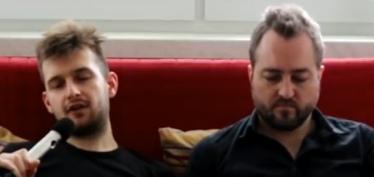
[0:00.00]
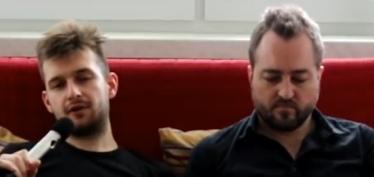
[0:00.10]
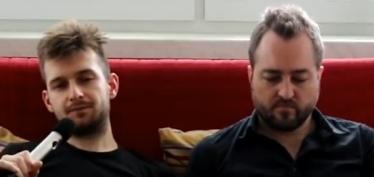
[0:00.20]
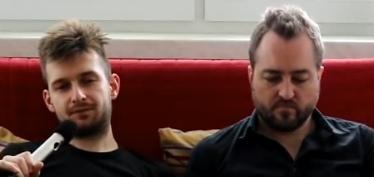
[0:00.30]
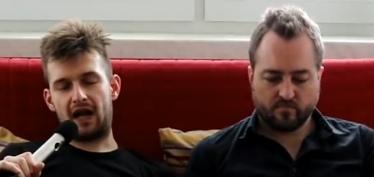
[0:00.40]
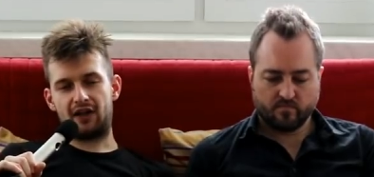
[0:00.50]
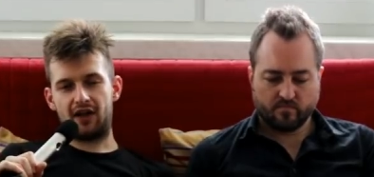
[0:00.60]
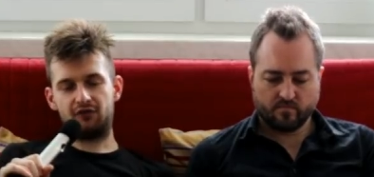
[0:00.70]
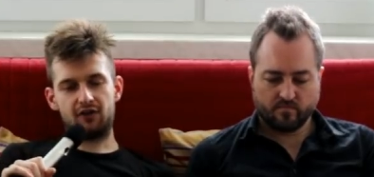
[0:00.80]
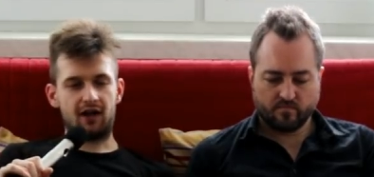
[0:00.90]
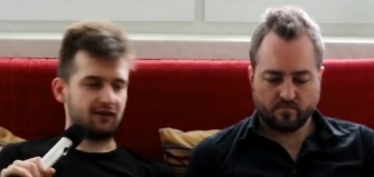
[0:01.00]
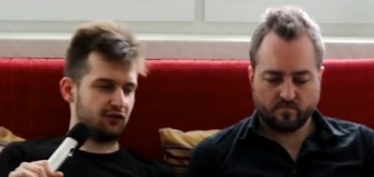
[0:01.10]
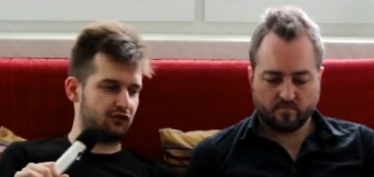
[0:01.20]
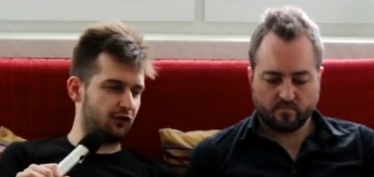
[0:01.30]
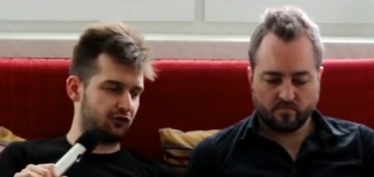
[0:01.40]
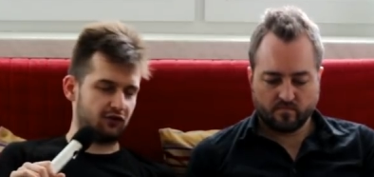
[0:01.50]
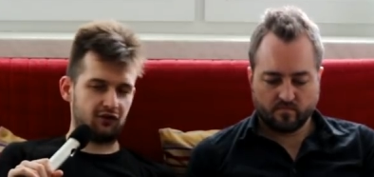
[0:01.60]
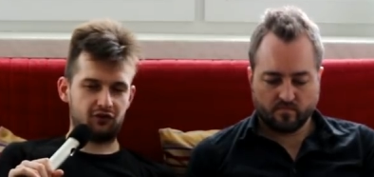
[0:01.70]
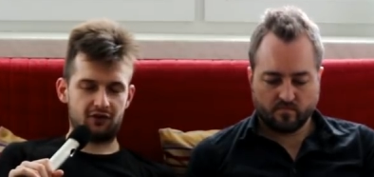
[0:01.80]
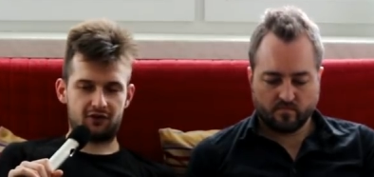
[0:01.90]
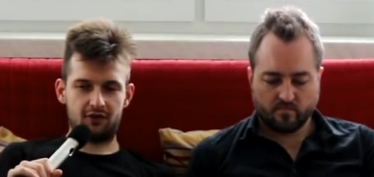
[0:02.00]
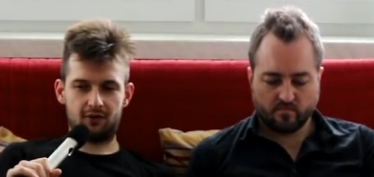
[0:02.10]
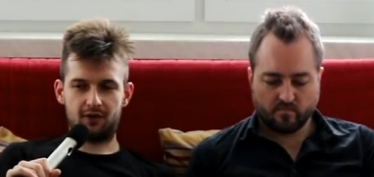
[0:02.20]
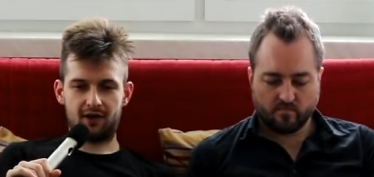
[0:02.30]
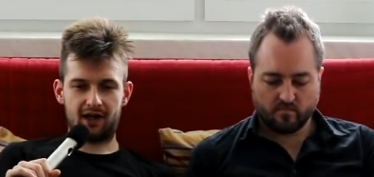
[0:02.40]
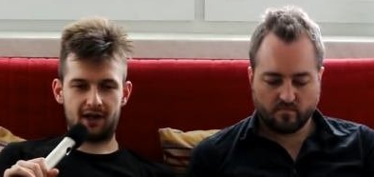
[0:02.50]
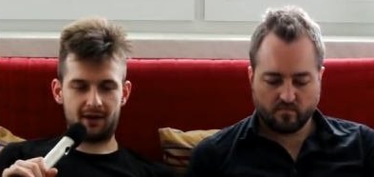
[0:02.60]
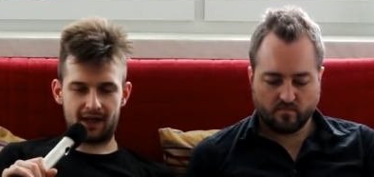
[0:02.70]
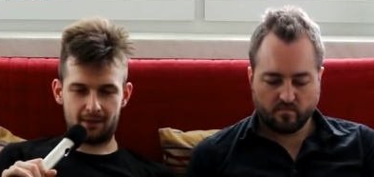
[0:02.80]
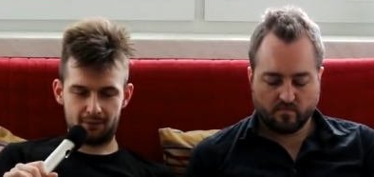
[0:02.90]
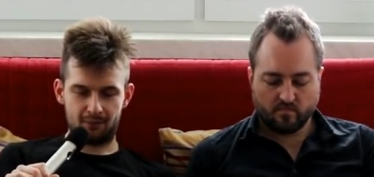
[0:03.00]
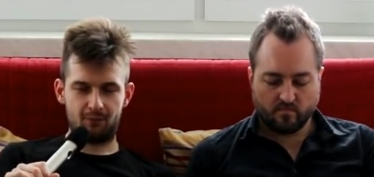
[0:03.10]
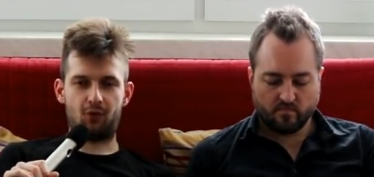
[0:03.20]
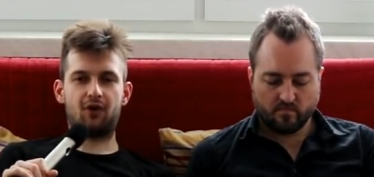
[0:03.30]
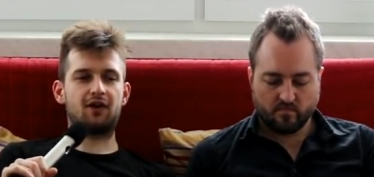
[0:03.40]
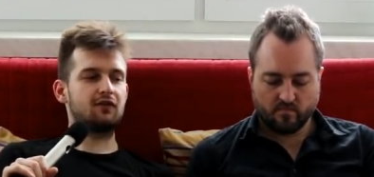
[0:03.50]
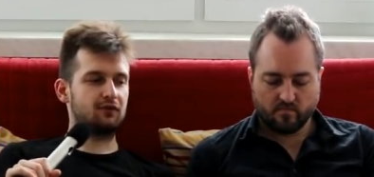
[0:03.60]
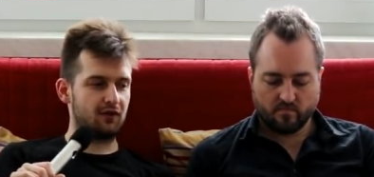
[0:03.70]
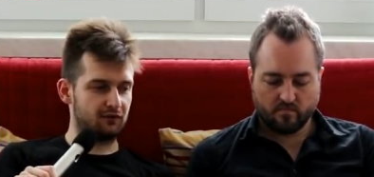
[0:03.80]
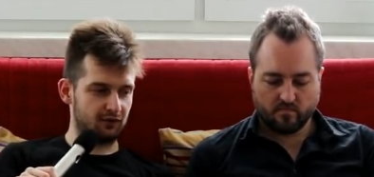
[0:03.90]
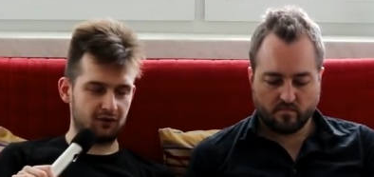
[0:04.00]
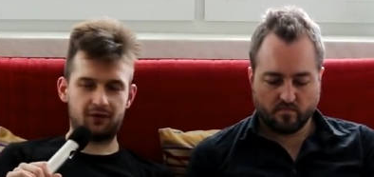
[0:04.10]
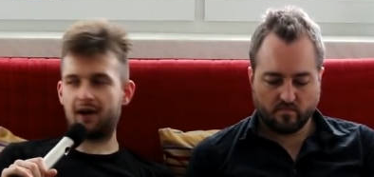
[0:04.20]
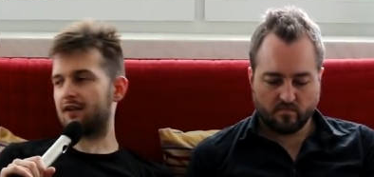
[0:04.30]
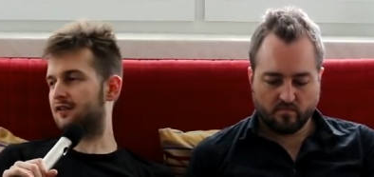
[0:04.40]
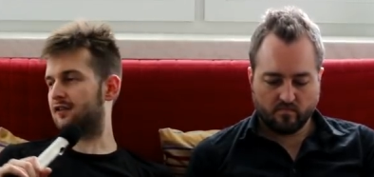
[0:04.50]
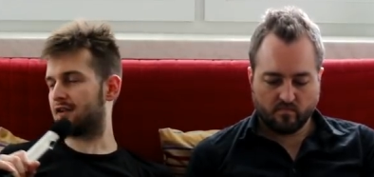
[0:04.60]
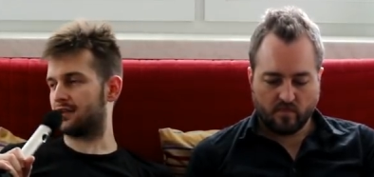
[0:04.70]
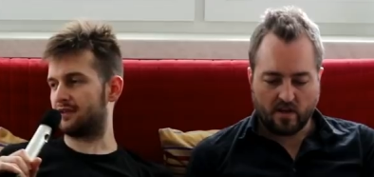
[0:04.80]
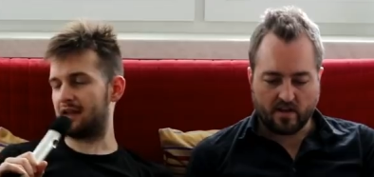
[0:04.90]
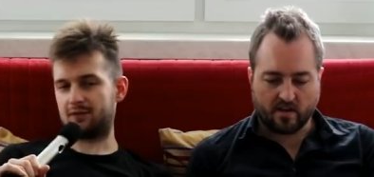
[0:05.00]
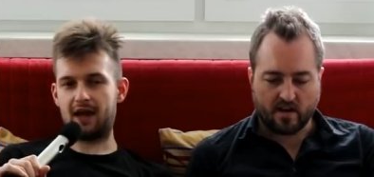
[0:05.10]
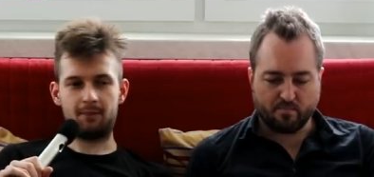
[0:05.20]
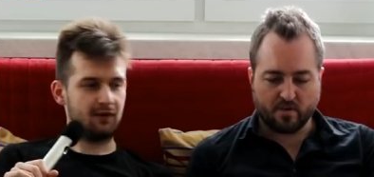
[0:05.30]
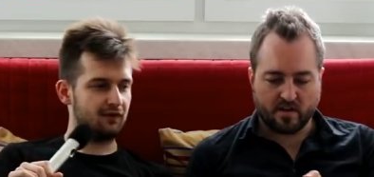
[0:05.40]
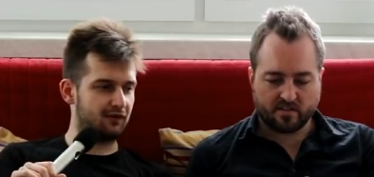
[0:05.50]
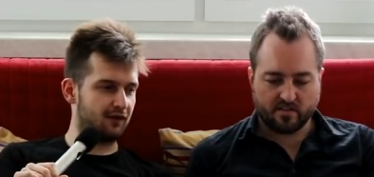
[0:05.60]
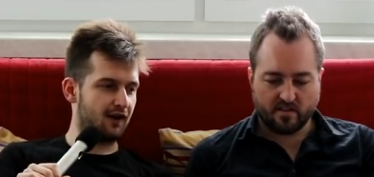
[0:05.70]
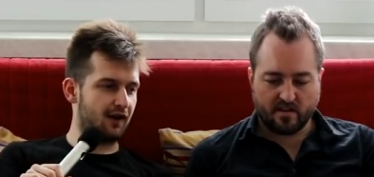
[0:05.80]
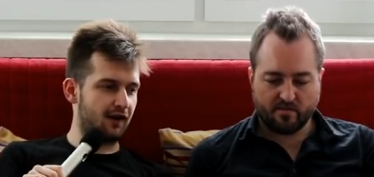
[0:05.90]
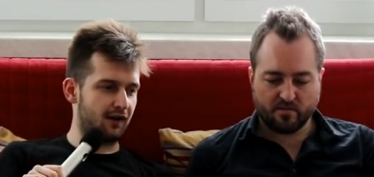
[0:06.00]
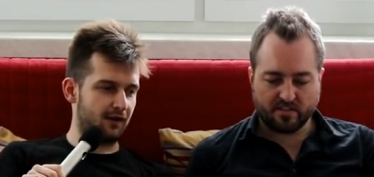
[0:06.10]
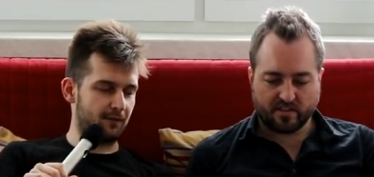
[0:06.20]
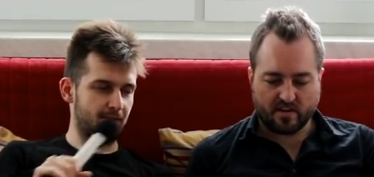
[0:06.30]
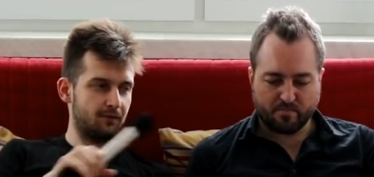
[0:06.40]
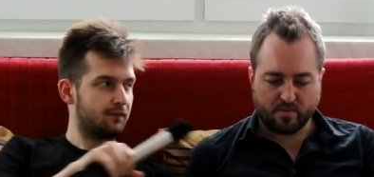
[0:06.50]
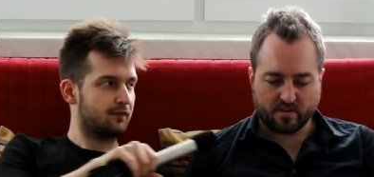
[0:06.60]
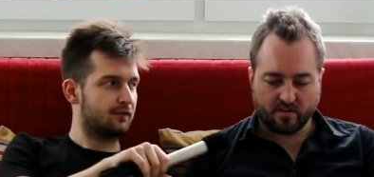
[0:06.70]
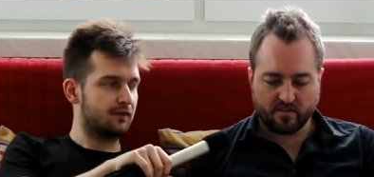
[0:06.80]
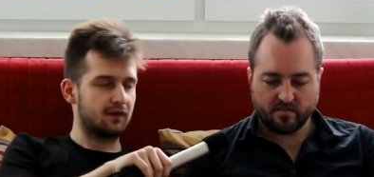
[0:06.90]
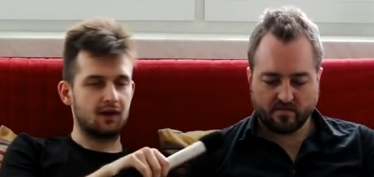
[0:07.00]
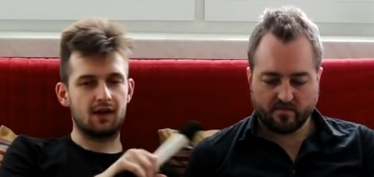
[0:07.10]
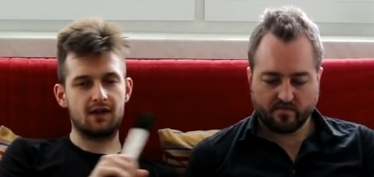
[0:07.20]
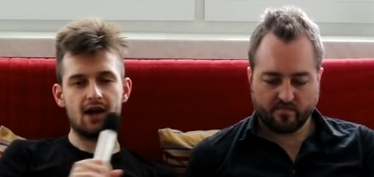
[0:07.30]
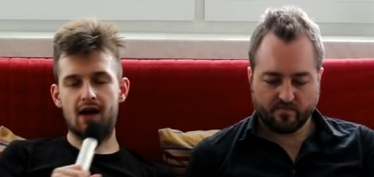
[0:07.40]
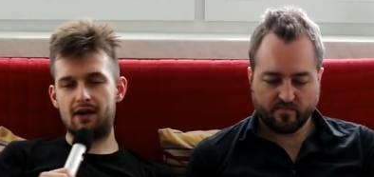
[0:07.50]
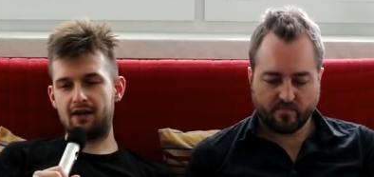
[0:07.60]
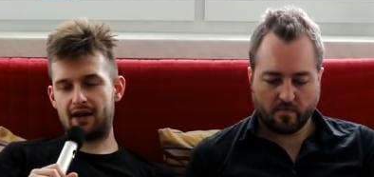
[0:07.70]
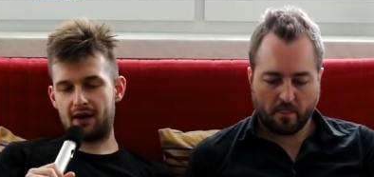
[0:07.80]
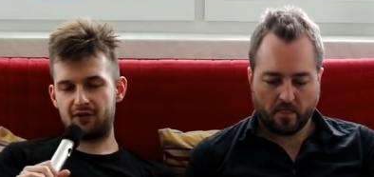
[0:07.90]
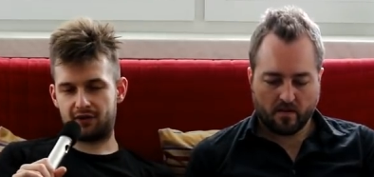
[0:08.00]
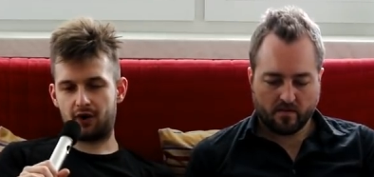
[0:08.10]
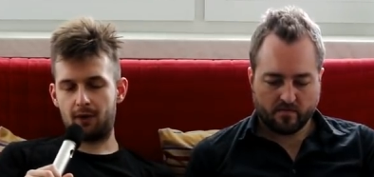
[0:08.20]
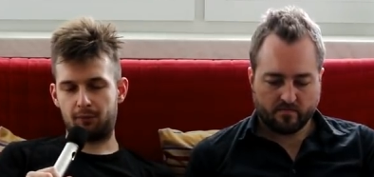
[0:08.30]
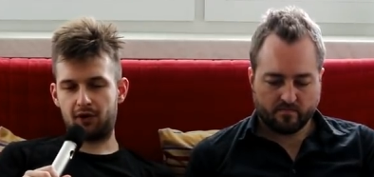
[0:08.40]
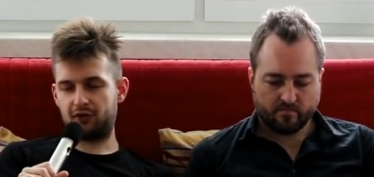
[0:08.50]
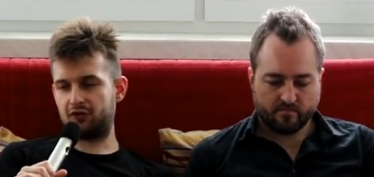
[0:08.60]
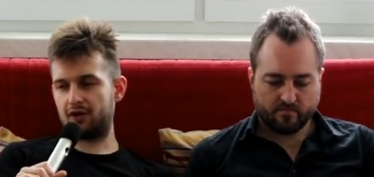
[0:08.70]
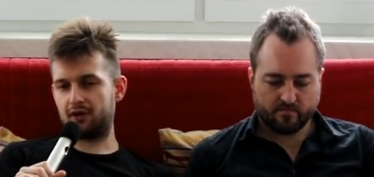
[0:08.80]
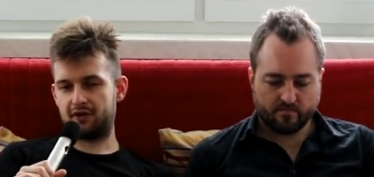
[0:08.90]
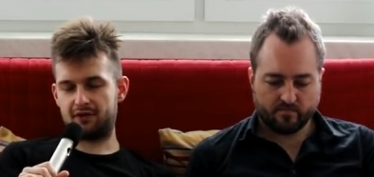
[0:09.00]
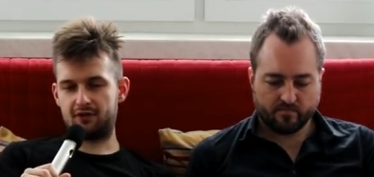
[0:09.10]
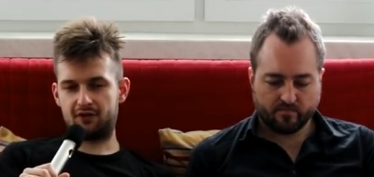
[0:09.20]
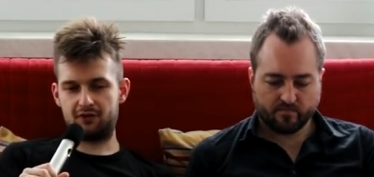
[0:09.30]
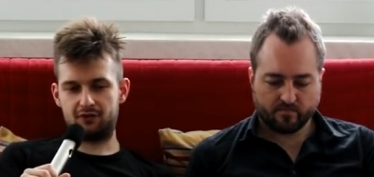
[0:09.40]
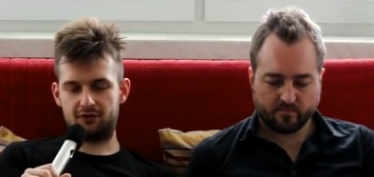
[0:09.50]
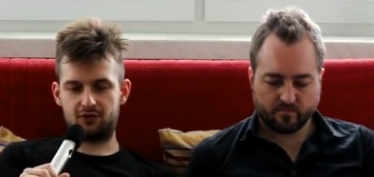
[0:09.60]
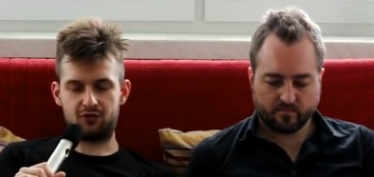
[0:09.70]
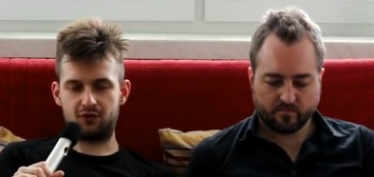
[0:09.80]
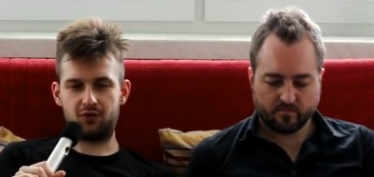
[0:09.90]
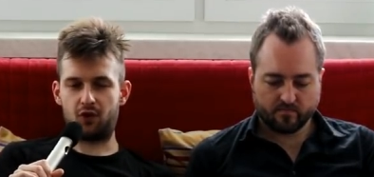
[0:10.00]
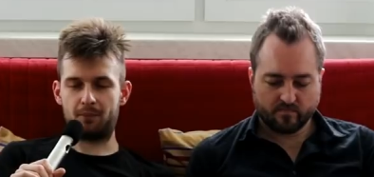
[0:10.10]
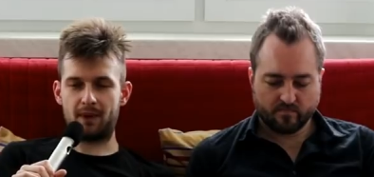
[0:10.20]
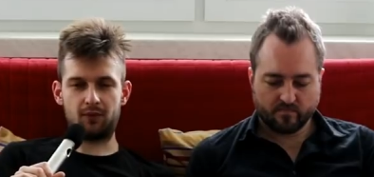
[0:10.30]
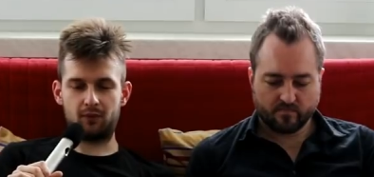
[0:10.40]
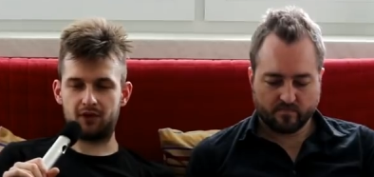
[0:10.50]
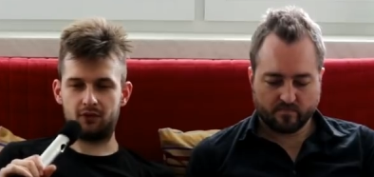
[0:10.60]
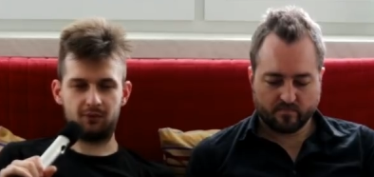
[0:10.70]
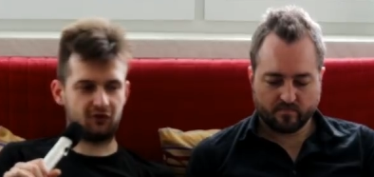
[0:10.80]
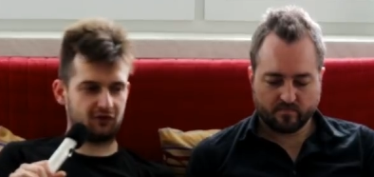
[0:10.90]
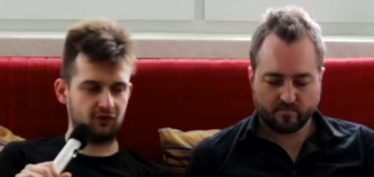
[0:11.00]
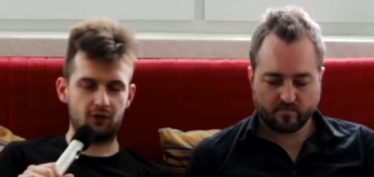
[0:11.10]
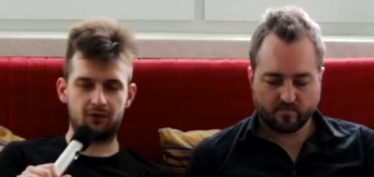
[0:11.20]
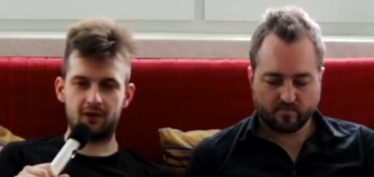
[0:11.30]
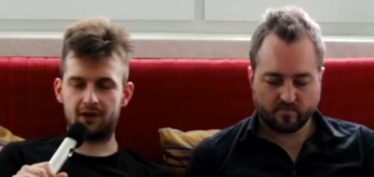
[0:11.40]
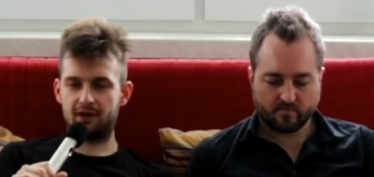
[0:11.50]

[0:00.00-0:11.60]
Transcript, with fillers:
Speaker 1: um, I, I realized that, you know, shit's just, you know, gonna get boring really, really fast because that's what happens.
Speaker 2: And everyone's like cock blocking.
Speaker 1: Yeah, and like everyone's gonna cock block each other because they're just four people in one room just no fun